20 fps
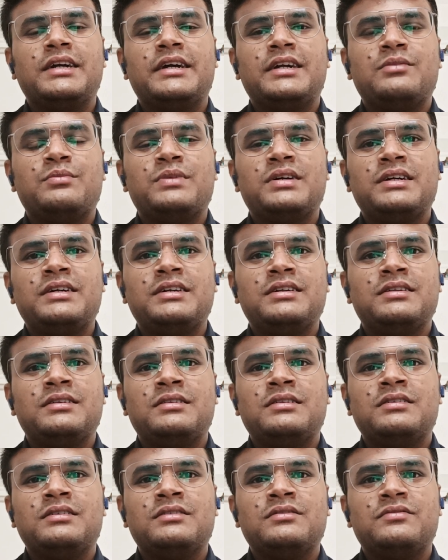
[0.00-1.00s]
get my
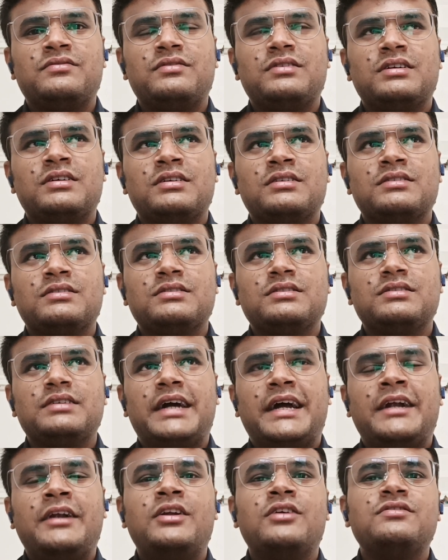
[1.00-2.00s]
in
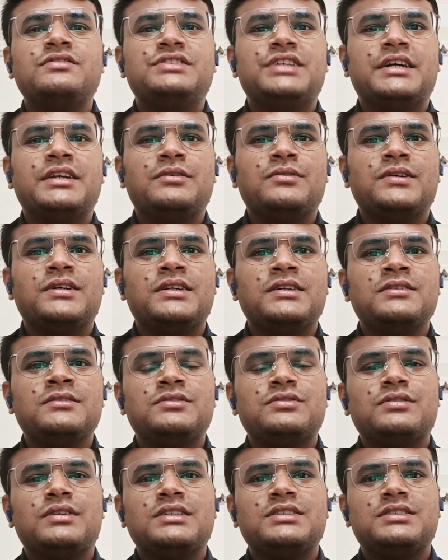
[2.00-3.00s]
end of January.
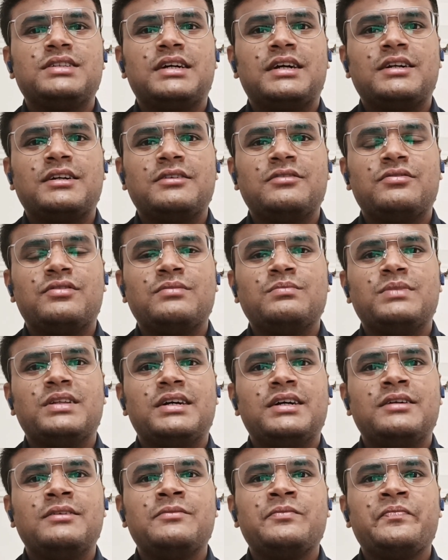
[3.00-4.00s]
So I started from
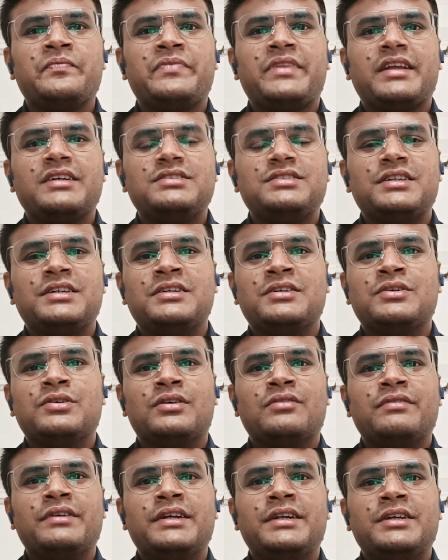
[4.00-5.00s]
that, seeing
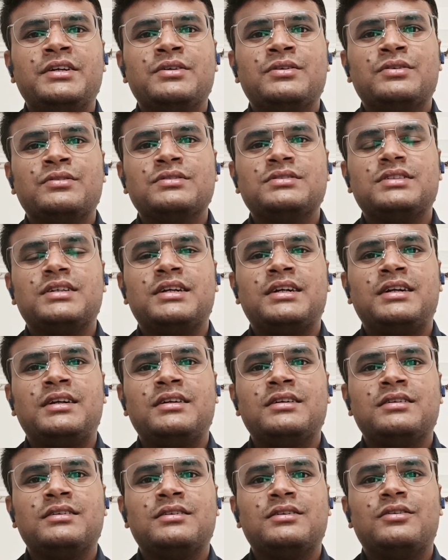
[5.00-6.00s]
your videos
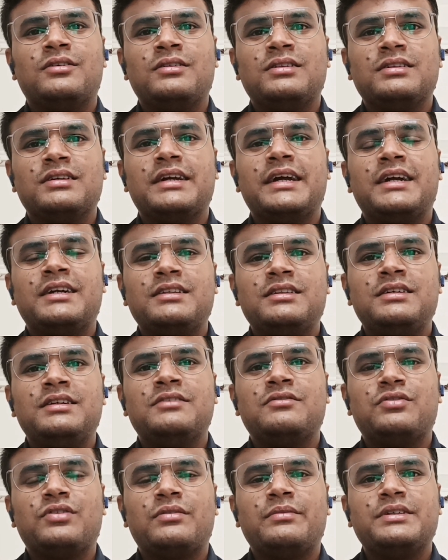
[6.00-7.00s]
and all the, get
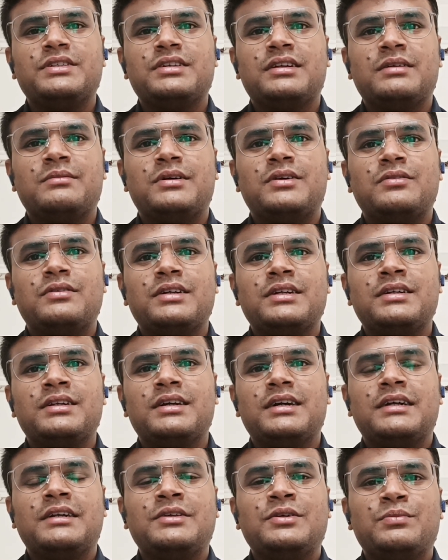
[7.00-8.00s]
the information about
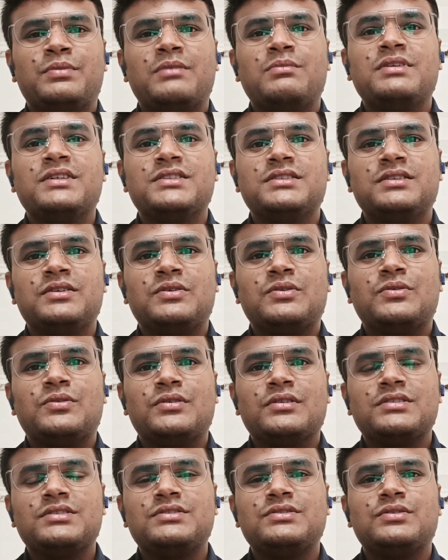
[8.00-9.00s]
it. And you publish the
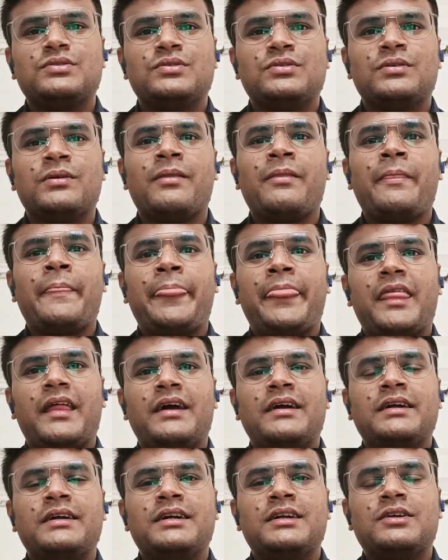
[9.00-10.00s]
course, so
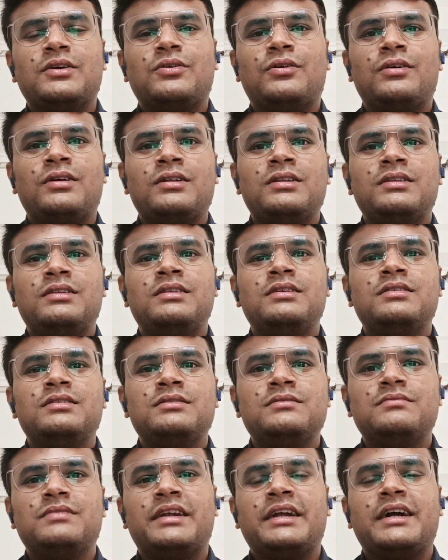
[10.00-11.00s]
I get all
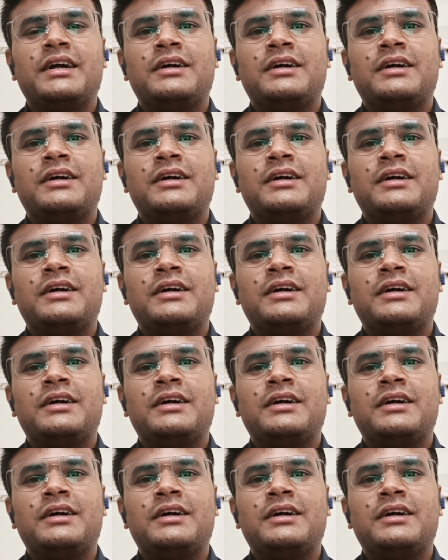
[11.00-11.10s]
the